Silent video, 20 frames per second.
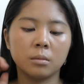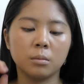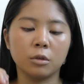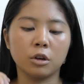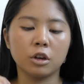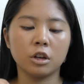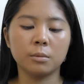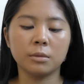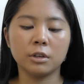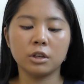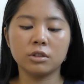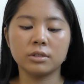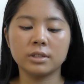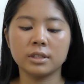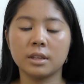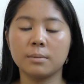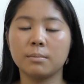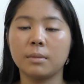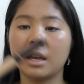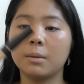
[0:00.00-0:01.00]
we're going to be
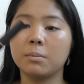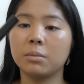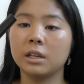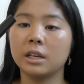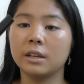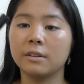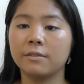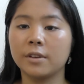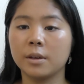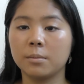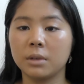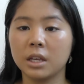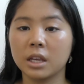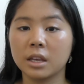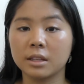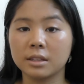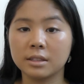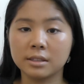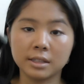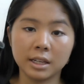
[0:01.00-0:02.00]
using the Maybelline Fit Me
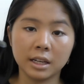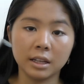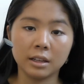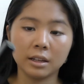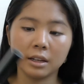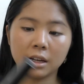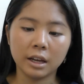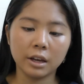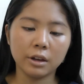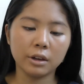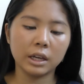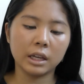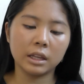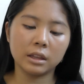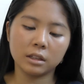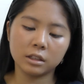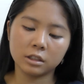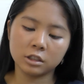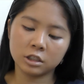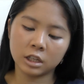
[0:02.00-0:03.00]
concealer now
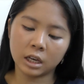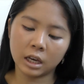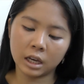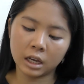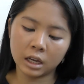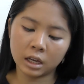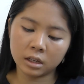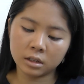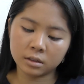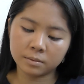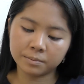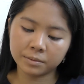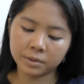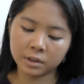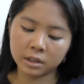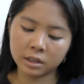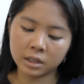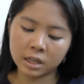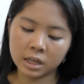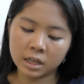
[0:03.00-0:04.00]
in the shade
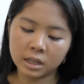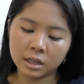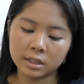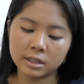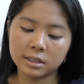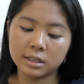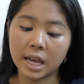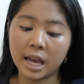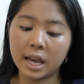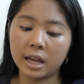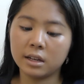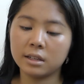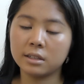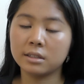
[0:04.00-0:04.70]
Sand